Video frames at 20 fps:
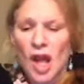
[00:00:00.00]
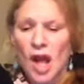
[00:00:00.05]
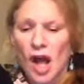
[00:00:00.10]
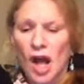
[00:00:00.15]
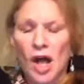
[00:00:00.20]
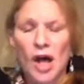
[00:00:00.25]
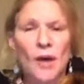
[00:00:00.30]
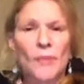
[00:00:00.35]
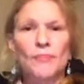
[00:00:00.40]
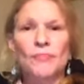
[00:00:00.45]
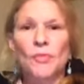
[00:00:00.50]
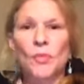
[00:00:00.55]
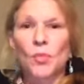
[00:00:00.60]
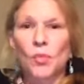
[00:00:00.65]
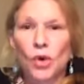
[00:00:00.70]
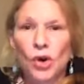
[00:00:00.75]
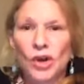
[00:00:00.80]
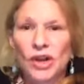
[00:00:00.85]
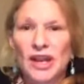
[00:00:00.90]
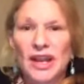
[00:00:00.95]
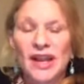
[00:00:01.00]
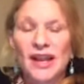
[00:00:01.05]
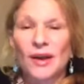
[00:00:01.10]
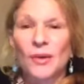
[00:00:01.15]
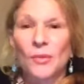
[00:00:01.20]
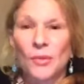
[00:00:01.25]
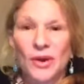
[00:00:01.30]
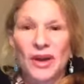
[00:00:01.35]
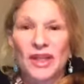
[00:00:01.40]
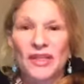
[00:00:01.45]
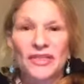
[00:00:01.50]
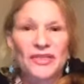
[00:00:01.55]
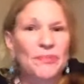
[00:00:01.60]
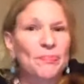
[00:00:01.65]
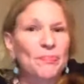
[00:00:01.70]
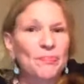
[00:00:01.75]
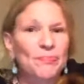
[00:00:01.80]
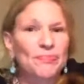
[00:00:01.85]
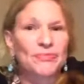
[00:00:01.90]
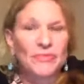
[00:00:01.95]
um, working with,
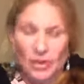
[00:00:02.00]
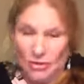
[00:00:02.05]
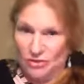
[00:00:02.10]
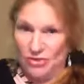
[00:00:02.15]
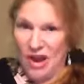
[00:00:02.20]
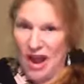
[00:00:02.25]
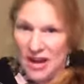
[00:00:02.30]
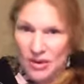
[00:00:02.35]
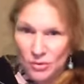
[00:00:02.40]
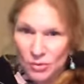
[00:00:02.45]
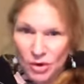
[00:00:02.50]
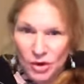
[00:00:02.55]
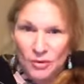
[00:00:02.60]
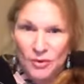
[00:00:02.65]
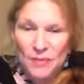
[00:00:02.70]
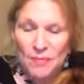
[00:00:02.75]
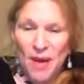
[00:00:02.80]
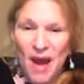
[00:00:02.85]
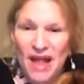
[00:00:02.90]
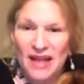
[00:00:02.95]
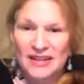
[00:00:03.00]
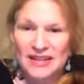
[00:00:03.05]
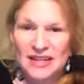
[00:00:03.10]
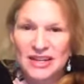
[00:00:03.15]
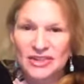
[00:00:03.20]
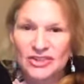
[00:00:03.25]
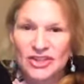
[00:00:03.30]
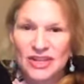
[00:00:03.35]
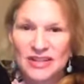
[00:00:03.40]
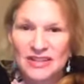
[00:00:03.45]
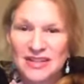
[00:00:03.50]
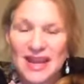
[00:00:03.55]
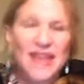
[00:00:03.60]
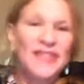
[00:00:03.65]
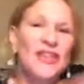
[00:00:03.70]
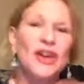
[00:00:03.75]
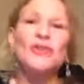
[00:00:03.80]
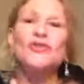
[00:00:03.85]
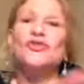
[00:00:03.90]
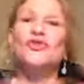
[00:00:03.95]
they're trying to work with politicians.
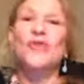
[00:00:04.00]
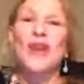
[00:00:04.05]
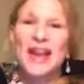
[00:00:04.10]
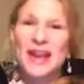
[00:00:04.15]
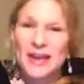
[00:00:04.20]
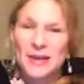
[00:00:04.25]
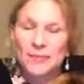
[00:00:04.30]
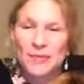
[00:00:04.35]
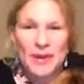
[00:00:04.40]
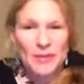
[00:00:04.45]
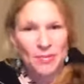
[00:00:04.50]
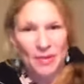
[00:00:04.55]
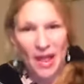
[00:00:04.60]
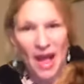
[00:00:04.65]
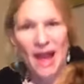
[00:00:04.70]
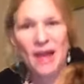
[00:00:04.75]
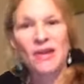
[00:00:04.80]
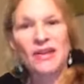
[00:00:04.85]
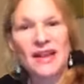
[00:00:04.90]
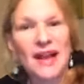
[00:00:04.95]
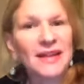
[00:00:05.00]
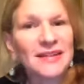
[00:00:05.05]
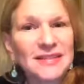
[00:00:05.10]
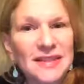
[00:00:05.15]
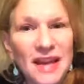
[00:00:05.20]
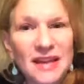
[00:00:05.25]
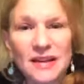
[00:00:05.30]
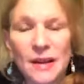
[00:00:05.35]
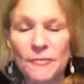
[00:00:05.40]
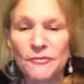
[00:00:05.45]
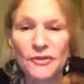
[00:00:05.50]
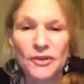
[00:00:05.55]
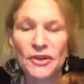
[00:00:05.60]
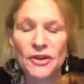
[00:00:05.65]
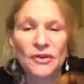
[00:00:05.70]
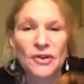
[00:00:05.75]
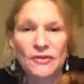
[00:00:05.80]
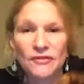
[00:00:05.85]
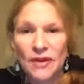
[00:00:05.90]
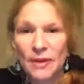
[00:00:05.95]
And they're training people. I, I signed up for
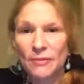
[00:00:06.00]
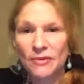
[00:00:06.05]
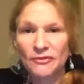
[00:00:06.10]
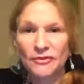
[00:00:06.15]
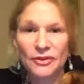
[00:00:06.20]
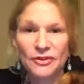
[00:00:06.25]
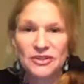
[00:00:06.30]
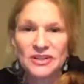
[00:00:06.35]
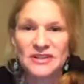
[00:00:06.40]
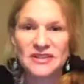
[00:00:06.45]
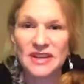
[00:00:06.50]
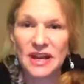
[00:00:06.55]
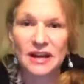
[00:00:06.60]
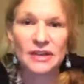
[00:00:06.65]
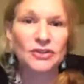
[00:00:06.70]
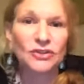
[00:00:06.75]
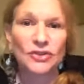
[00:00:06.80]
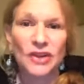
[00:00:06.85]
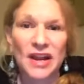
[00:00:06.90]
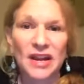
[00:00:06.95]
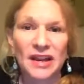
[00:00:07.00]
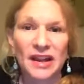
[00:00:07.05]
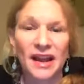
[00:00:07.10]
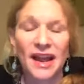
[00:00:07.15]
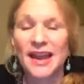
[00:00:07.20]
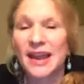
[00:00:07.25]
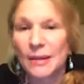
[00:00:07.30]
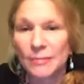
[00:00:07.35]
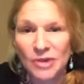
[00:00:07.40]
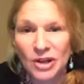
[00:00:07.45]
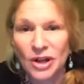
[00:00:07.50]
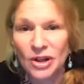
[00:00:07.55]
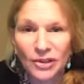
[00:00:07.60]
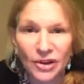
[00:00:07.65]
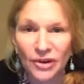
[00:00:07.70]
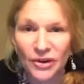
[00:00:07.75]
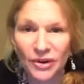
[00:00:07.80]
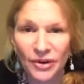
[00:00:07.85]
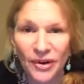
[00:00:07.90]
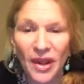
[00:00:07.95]
their November 1st and 2nd training. And I'm going to
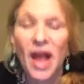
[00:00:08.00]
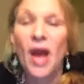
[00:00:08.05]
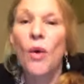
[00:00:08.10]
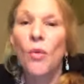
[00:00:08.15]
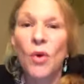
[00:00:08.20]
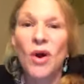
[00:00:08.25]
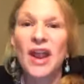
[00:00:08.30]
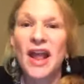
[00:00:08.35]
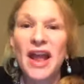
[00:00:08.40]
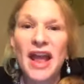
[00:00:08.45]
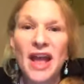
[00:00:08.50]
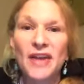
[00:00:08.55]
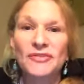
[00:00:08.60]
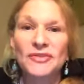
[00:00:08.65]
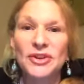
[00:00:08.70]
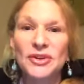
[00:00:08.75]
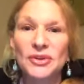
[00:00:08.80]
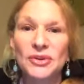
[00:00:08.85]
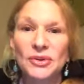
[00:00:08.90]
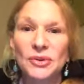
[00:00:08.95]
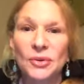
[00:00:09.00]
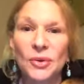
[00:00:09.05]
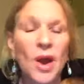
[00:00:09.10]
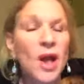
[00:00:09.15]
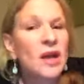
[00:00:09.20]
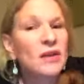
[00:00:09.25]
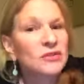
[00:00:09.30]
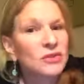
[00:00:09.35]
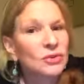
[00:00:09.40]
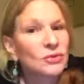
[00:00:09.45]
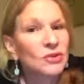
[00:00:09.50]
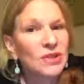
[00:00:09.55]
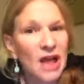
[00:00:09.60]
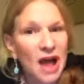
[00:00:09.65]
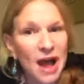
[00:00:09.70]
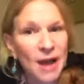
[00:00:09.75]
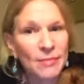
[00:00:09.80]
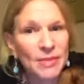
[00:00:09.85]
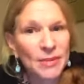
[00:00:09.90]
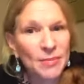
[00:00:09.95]
learn what I have to do to
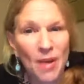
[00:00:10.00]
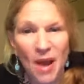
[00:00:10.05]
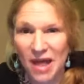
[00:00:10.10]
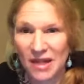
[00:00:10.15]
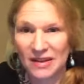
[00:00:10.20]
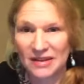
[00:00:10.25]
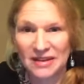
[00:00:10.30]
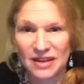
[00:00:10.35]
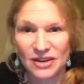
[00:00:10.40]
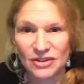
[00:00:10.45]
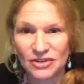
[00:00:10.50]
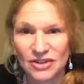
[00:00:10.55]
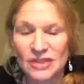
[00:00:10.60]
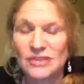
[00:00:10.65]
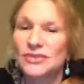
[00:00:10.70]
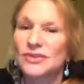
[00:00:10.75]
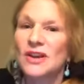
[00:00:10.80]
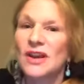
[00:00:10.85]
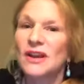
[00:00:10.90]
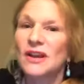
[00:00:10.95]
lobby politicians